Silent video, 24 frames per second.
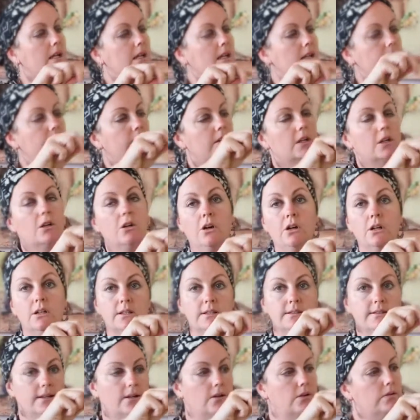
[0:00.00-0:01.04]
giving it a go
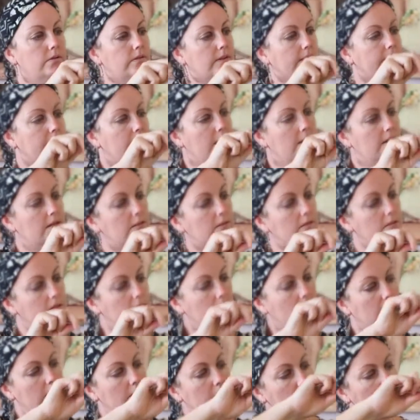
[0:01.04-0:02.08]
yourself, I think, you
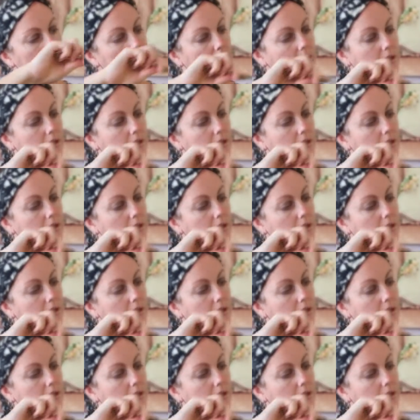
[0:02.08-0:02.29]
know.